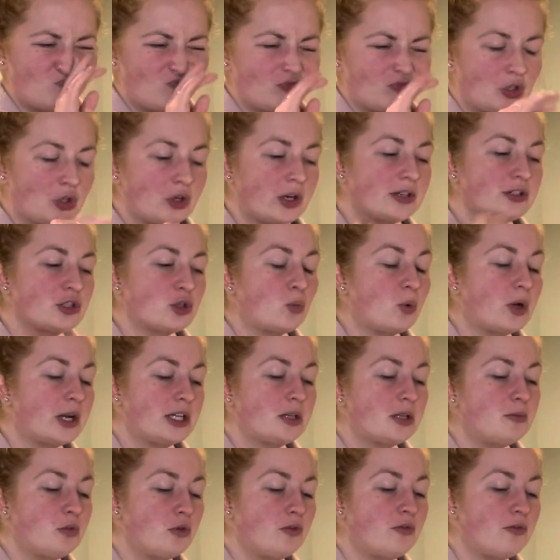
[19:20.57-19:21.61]
you guys are wanting
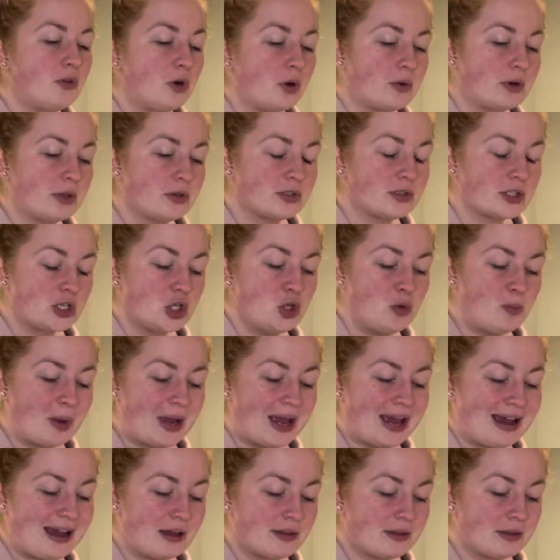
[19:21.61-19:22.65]
to move forward. There's a new
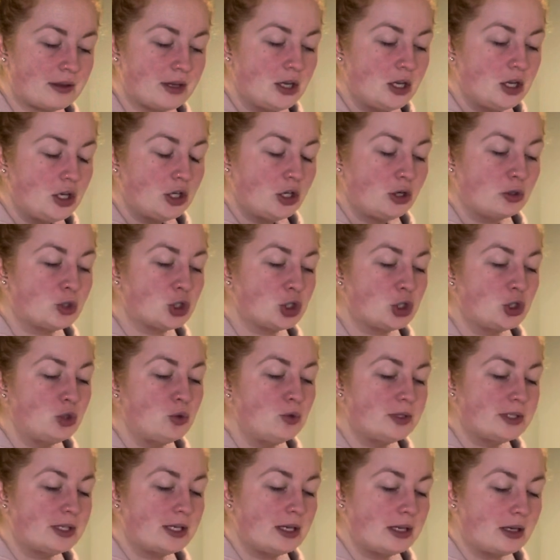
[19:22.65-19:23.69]
path. You're
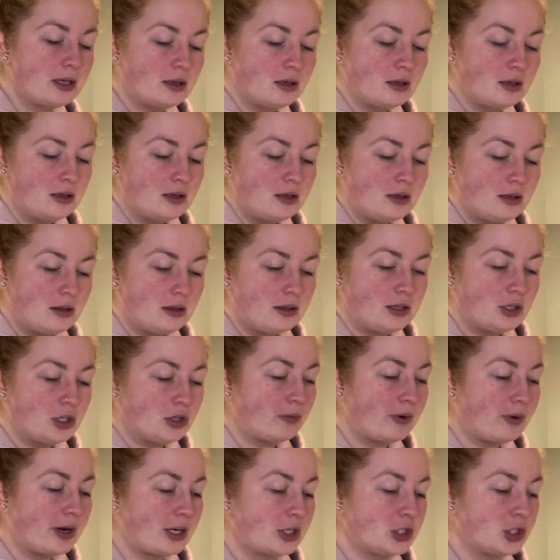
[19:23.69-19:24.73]
choosing the
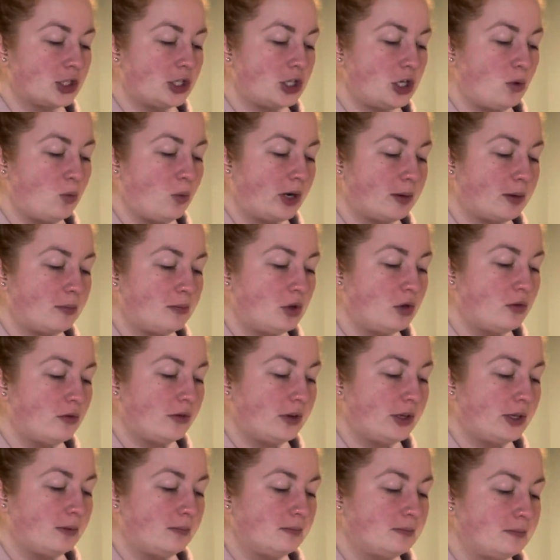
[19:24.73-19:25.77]
direction you want to move
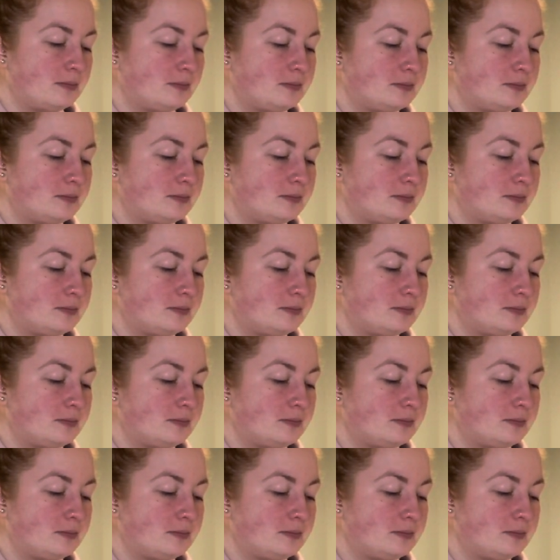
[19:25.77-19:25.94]
in.